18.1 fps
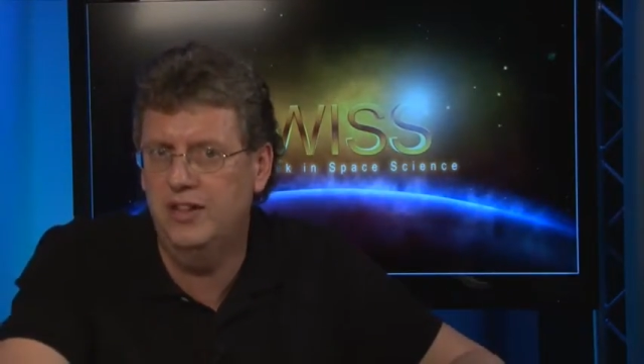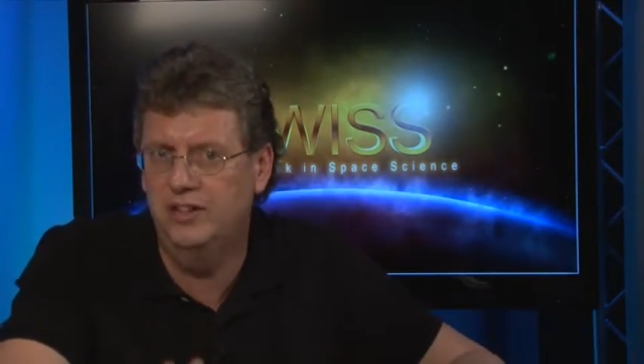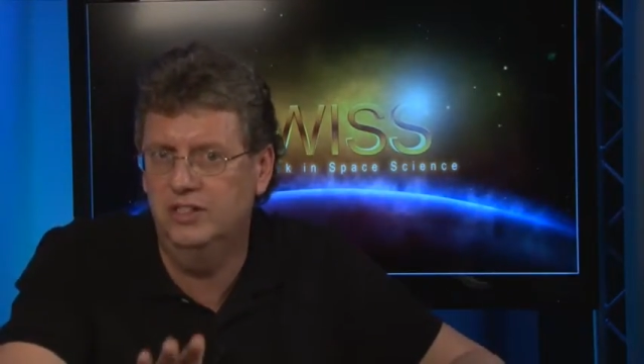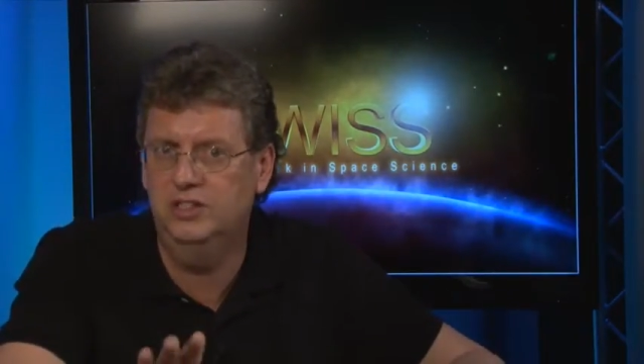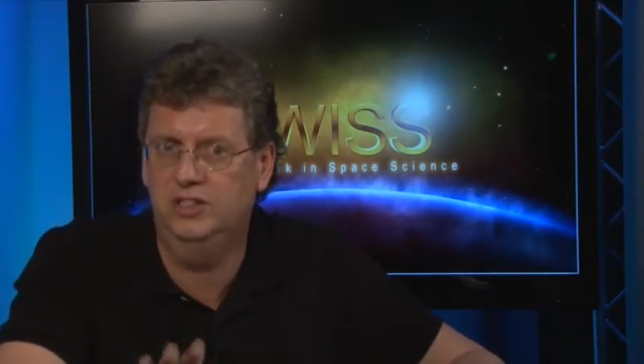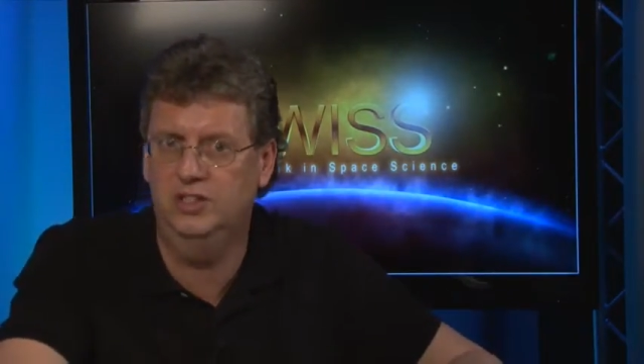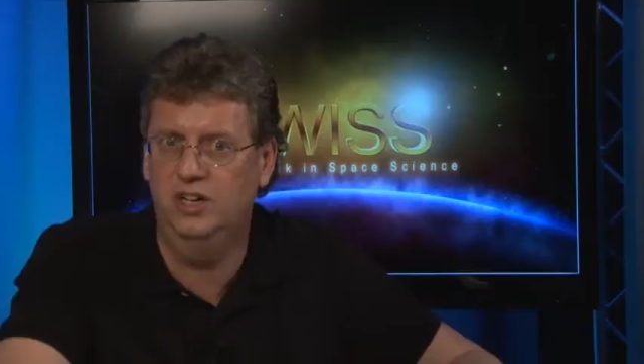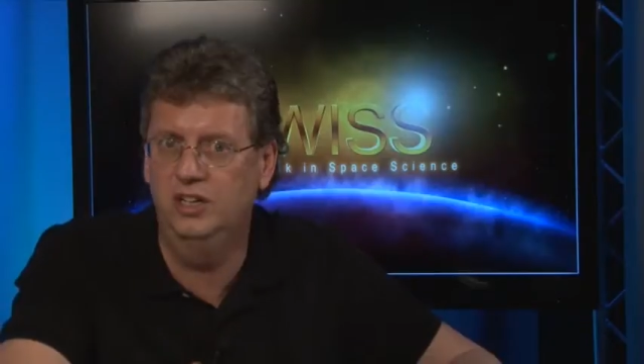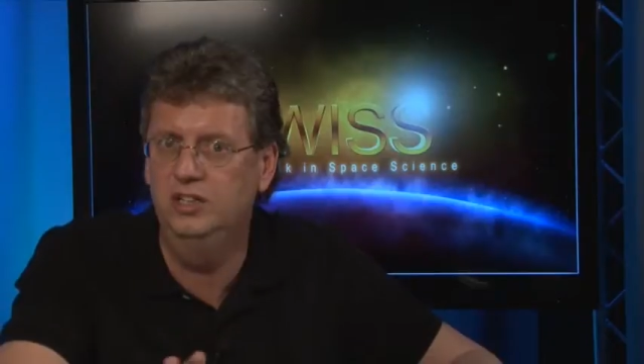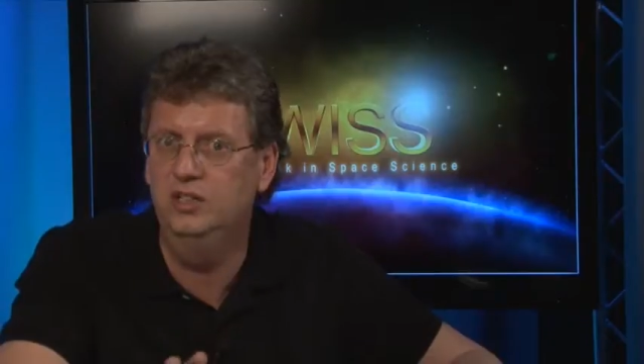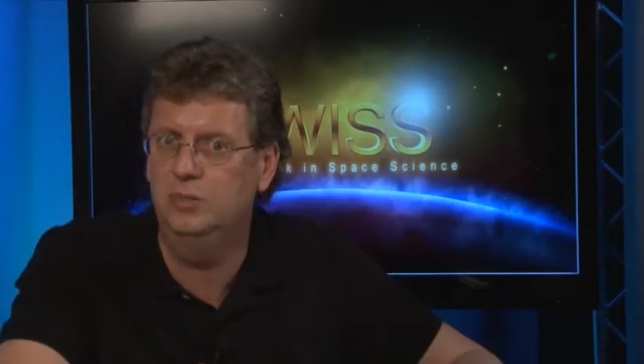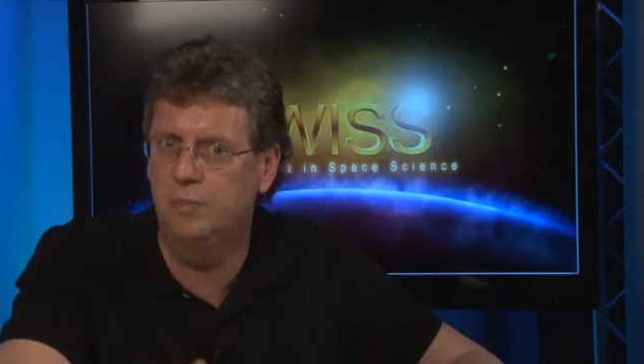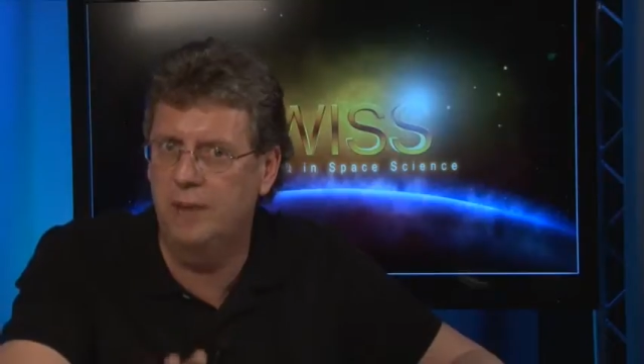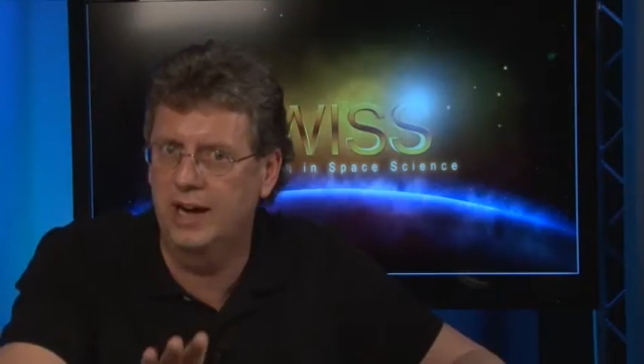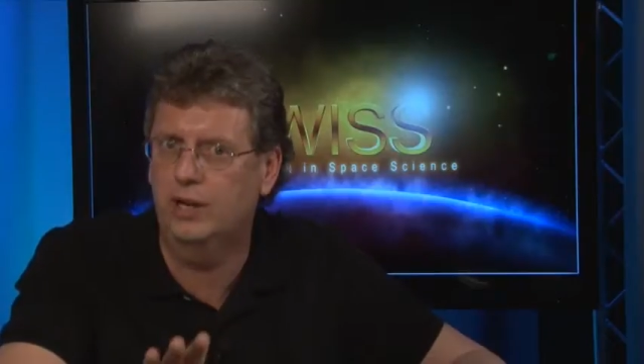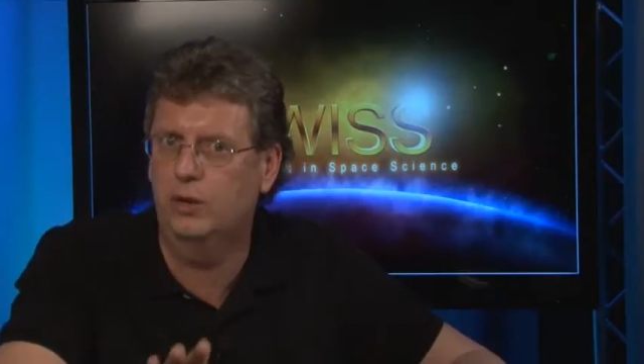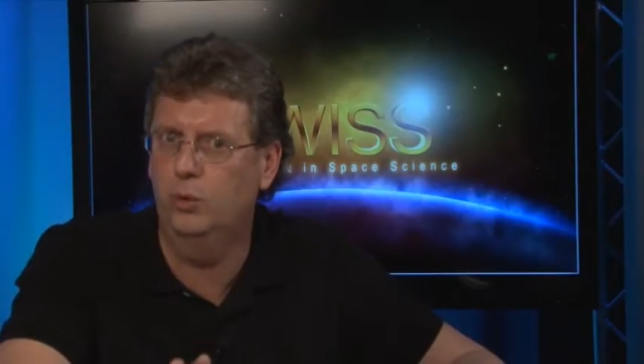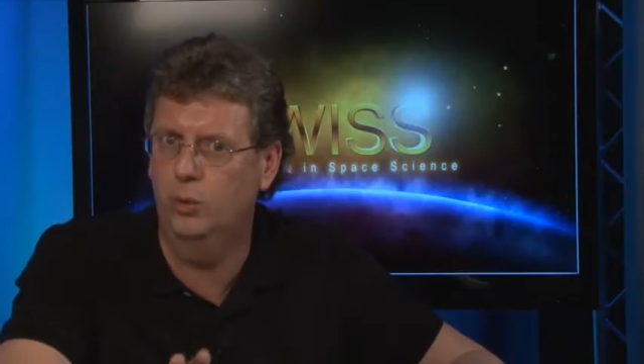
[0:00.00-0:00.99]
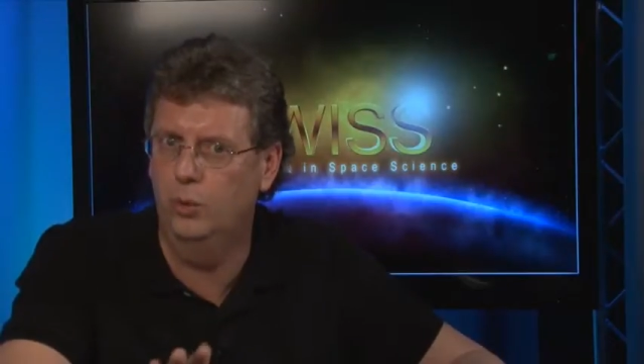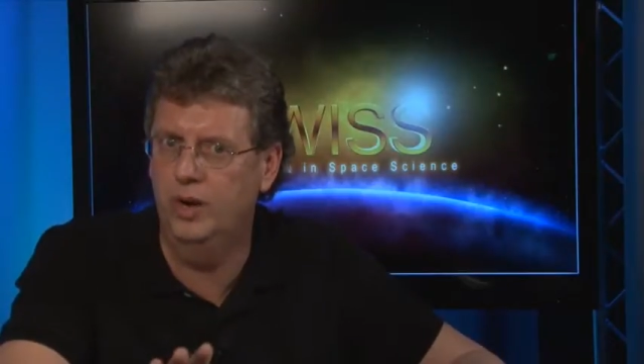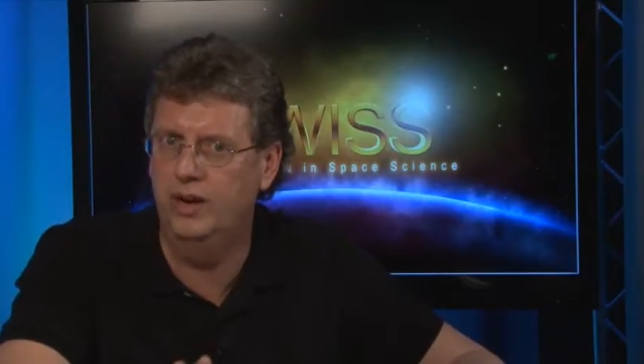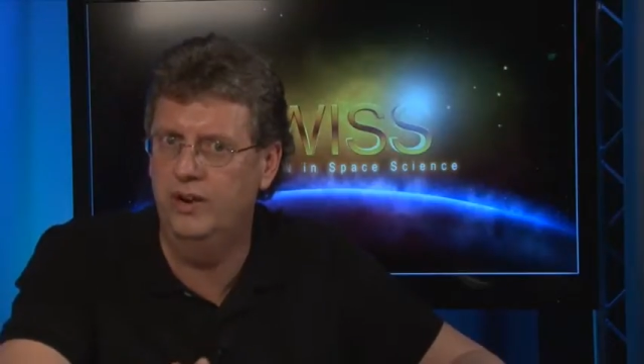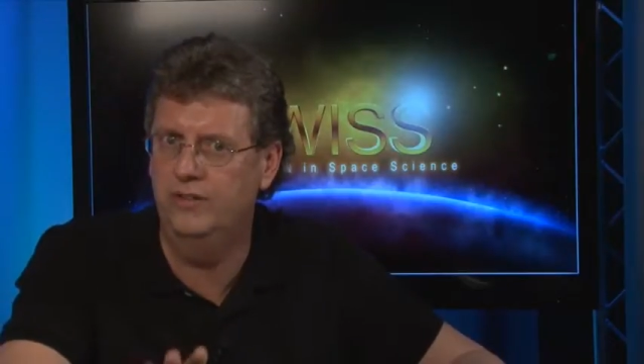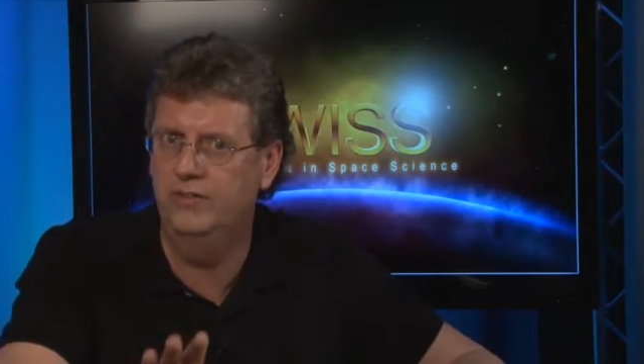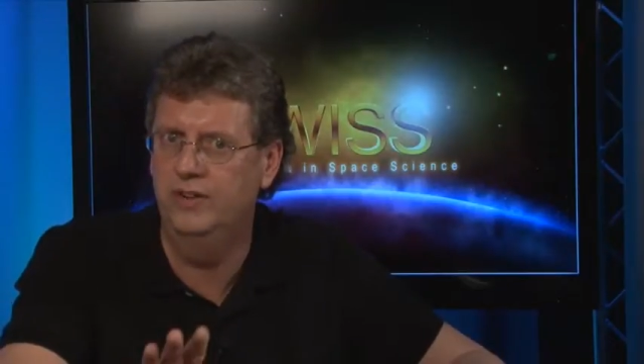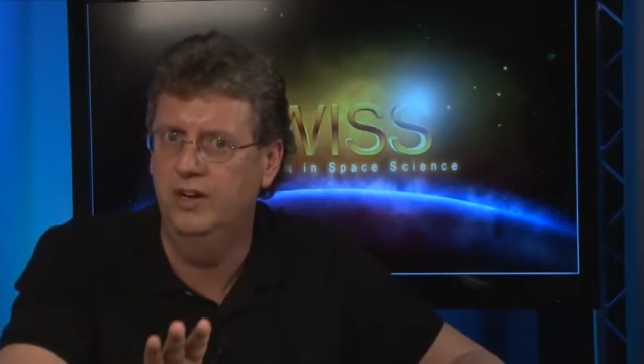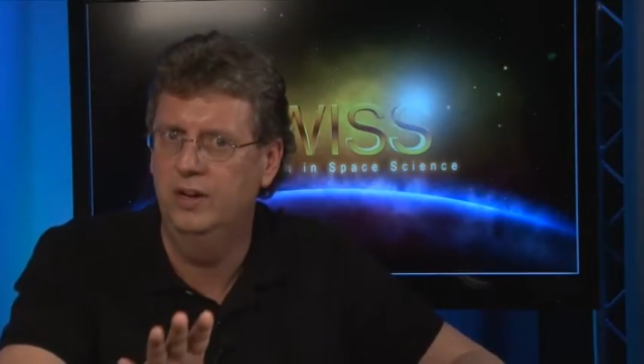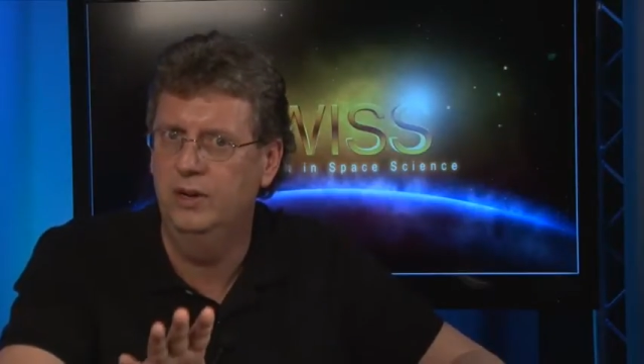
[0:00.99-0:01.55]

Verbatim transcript: the sun's microwave